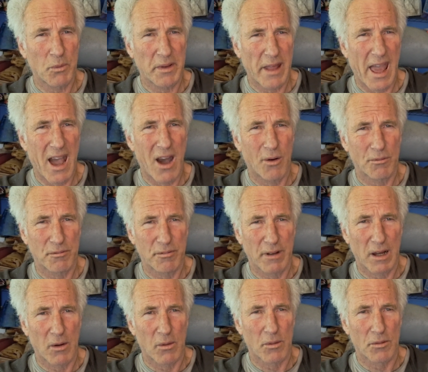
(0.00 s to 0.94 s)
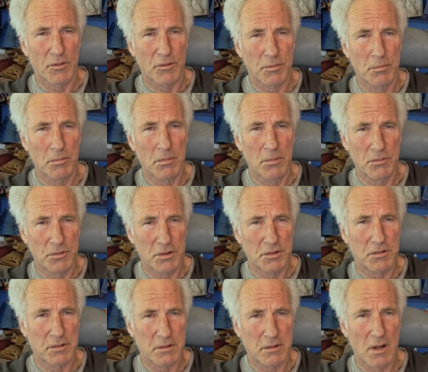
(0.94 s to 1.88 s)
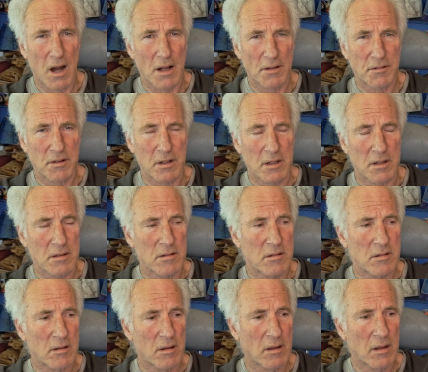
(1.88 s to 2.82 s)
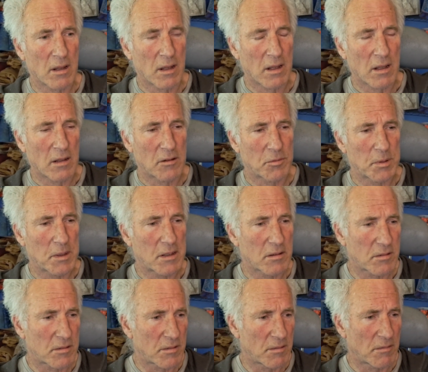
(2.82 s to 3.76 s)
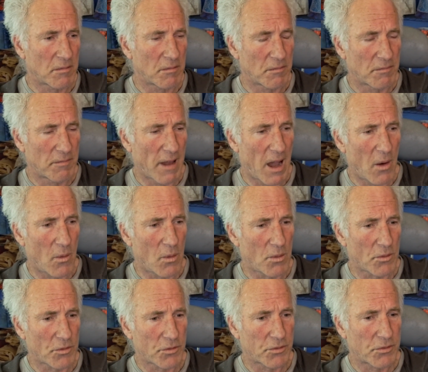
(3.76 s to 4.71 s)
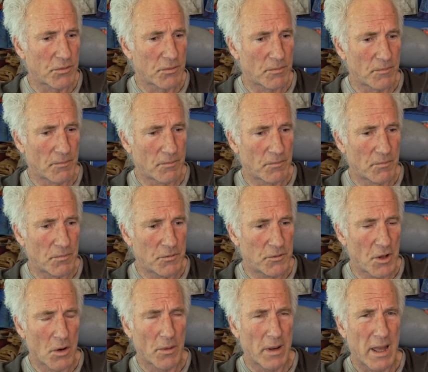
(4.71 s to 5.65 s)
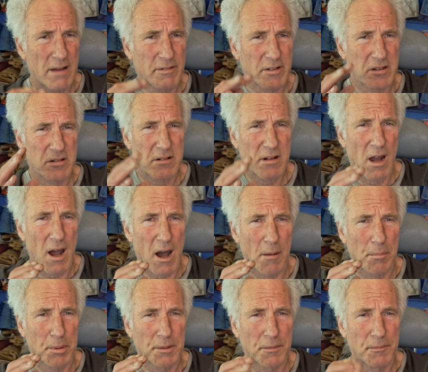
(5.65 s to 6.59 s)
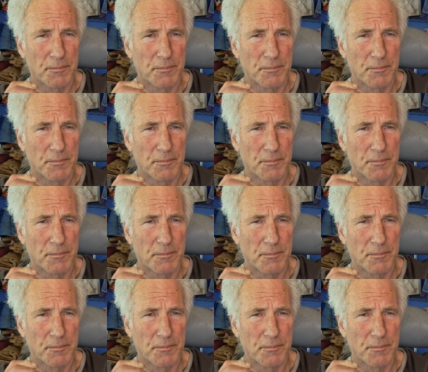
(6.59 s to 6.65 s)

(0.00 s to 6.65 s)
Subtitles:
without vowels, just consonants. It's because vowels don't have a stop.